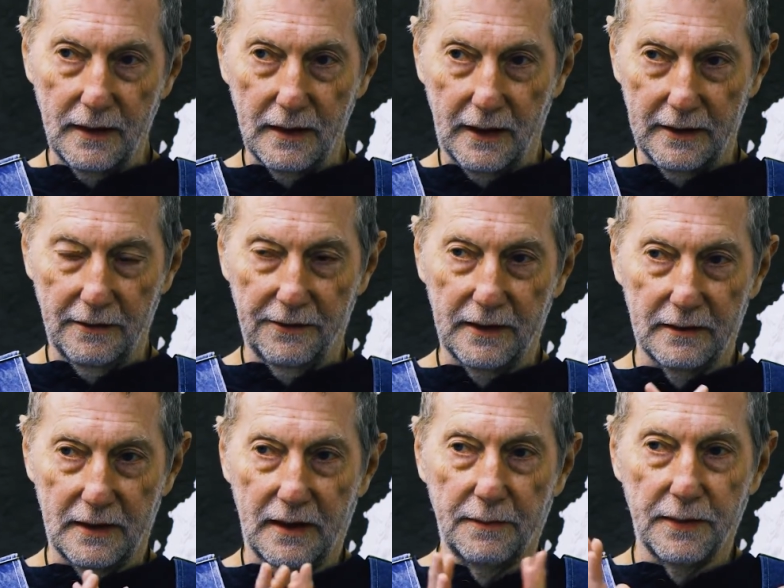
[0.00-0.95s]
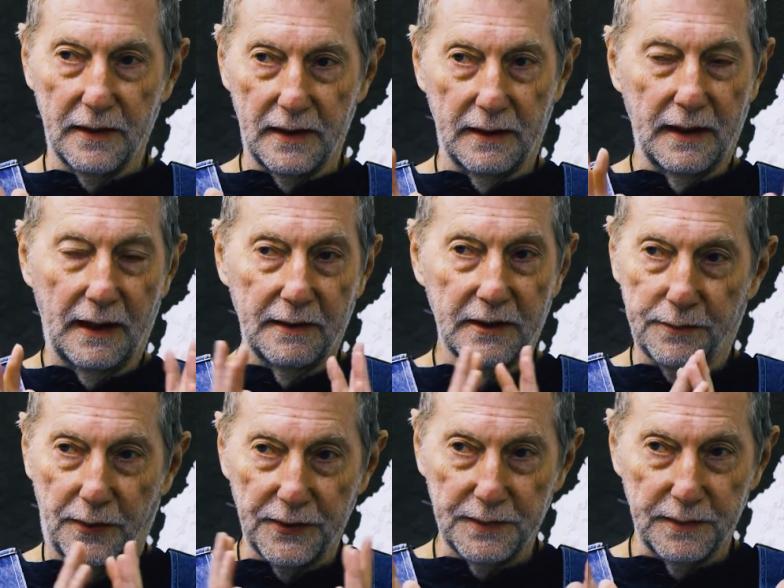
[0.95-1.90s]
I don't think deliberately, and it's
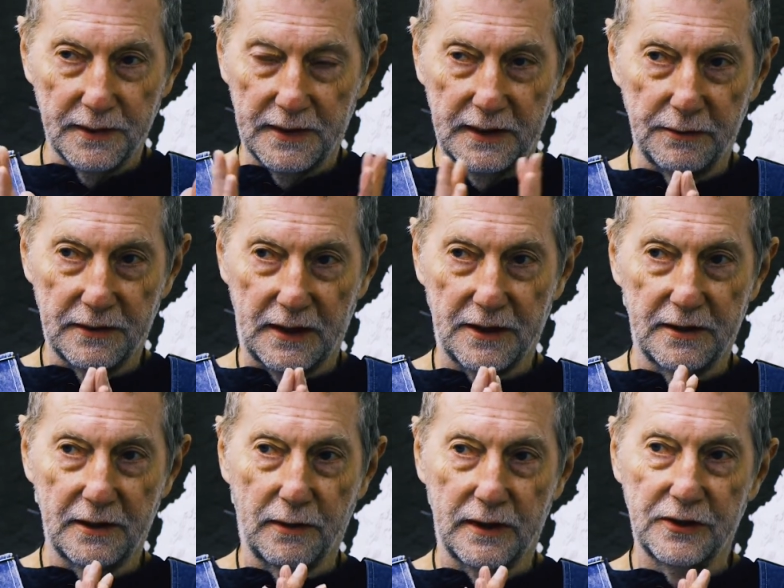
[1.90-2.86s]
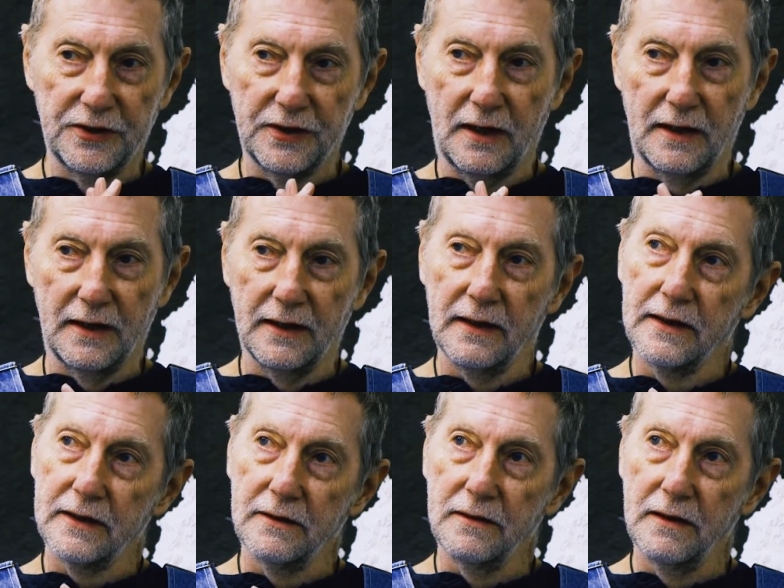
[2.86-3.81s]
possible that he was actually quite shy, I
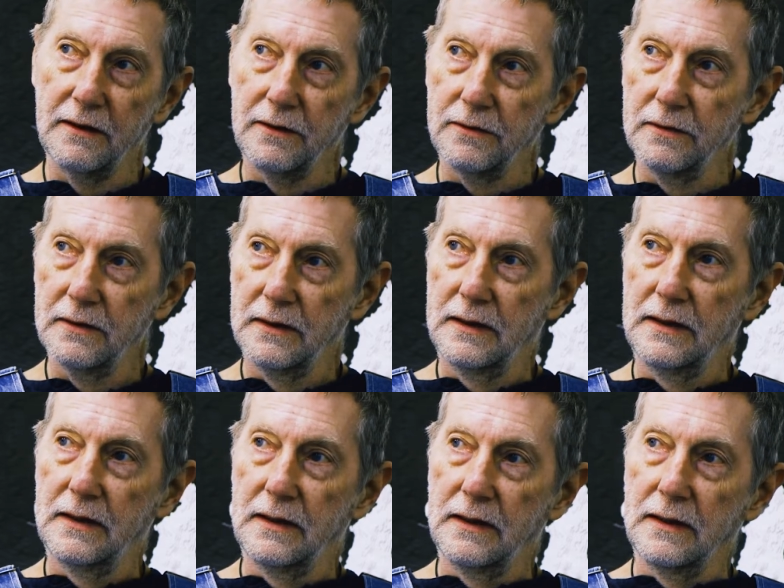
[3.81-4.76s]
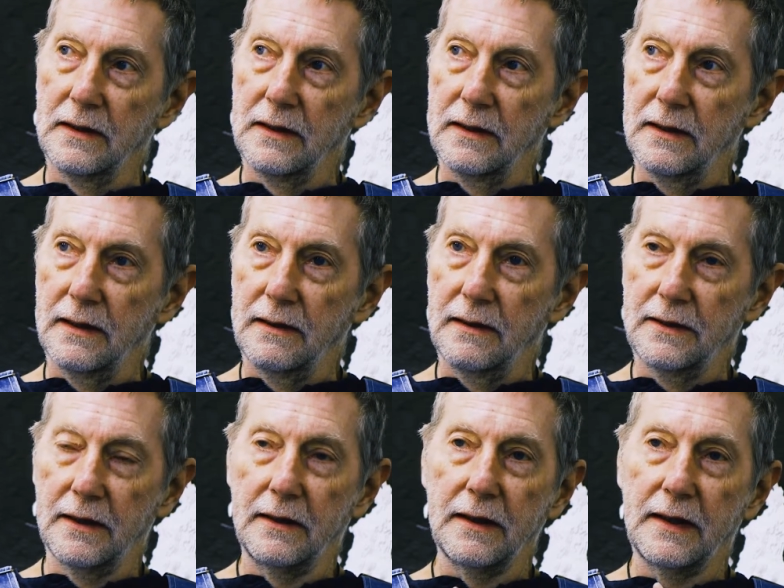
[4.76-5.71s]
don't know. He
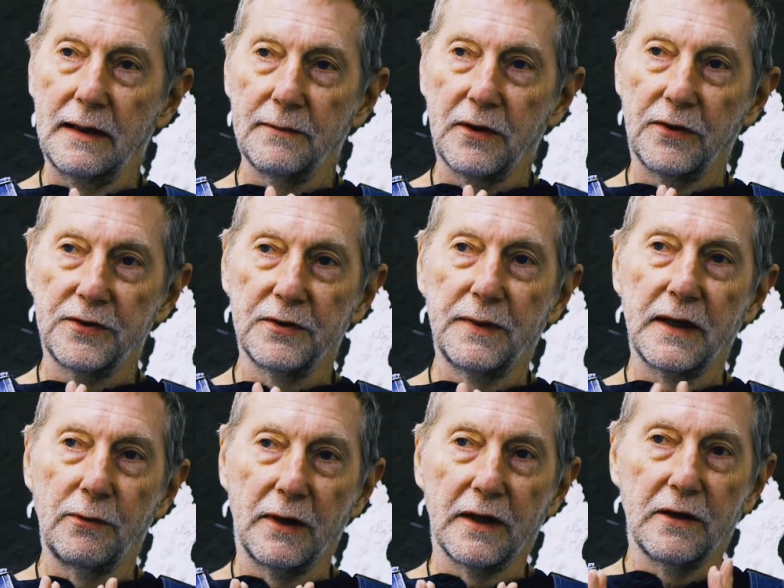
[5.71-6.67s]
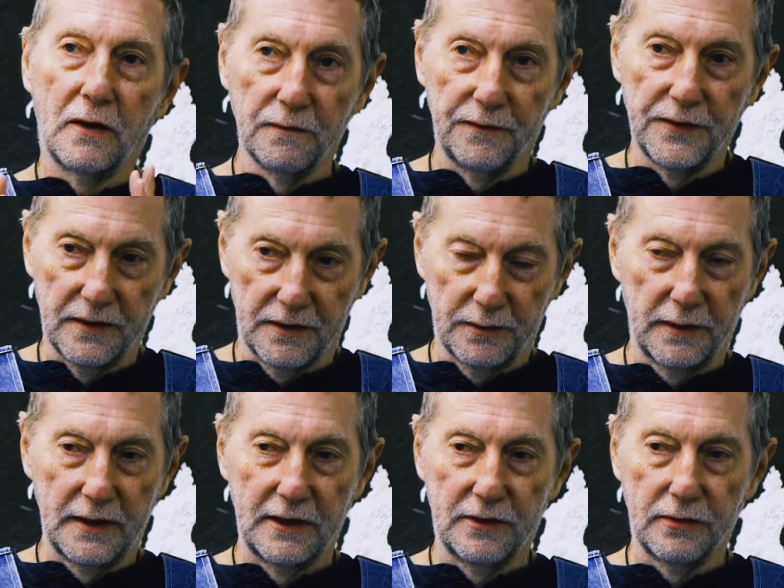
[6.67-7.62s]
certainly came across as being quite confident
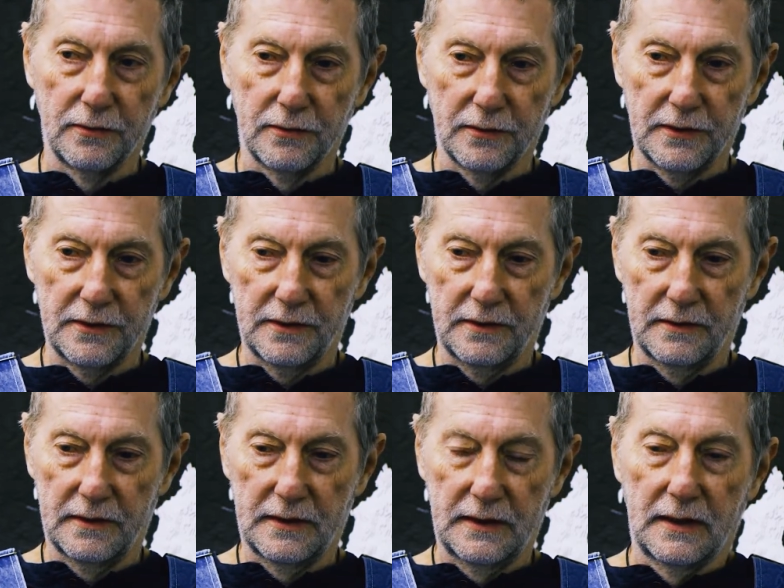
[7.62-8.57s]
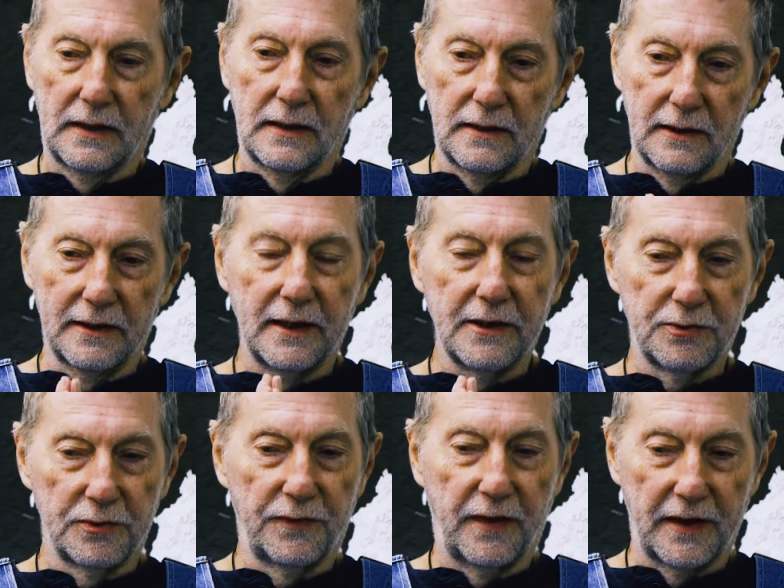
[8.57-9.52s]
when he talked. His English
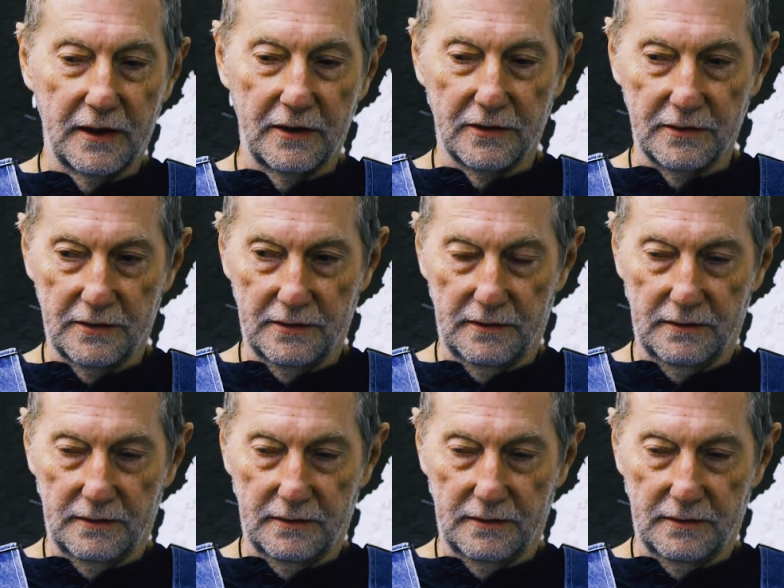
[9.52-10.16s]
was very good.